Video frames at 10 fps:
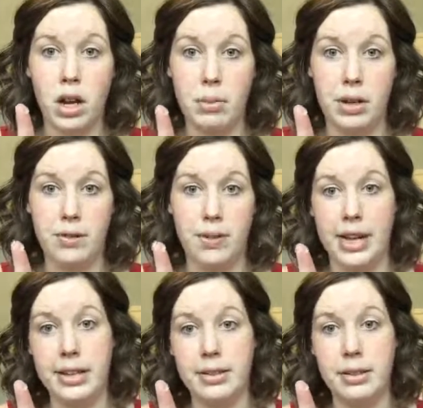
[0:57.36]
on my
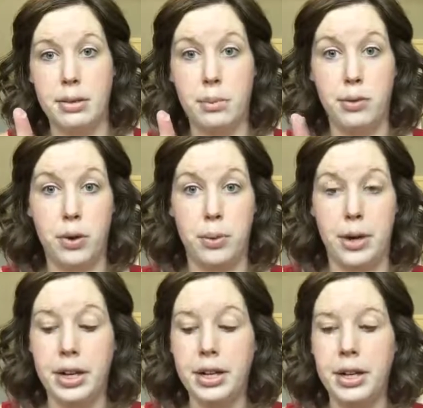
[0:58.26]
face before
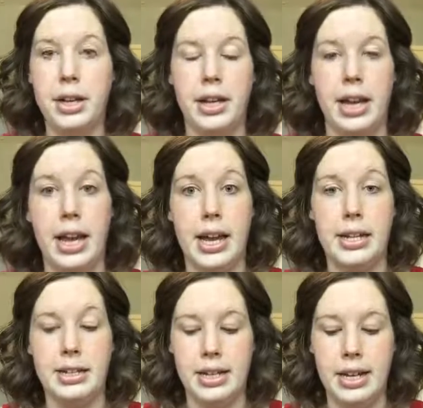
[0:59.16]
work
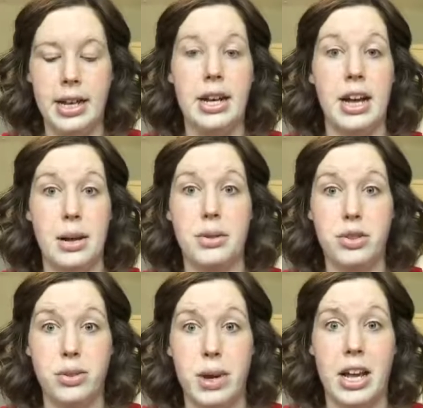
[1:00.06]
and I was
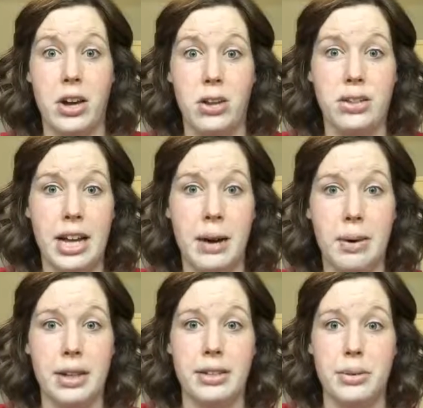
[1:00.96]
sweaty all day at
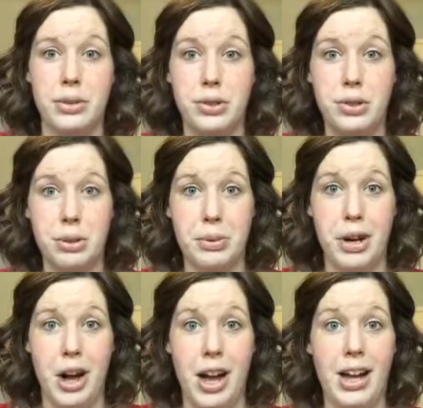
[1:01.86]
work because it was super
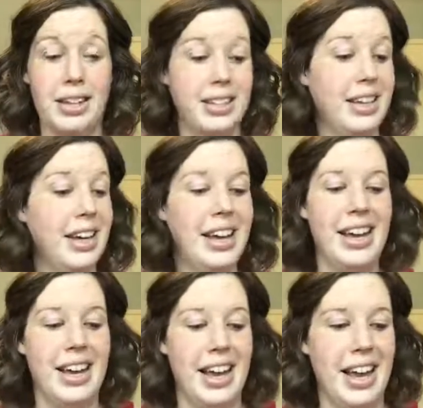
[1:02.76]
hot.
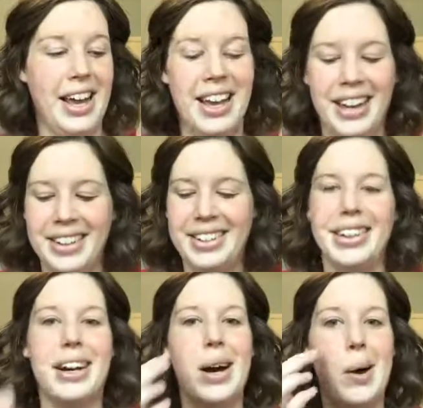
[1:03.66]
And
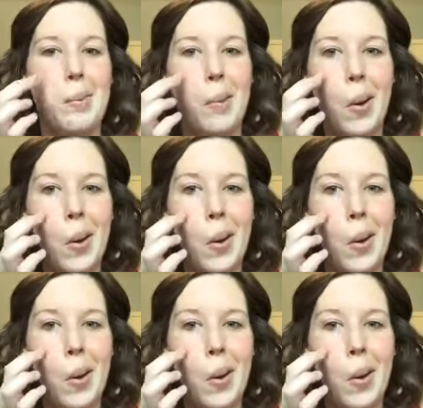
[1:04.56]
um,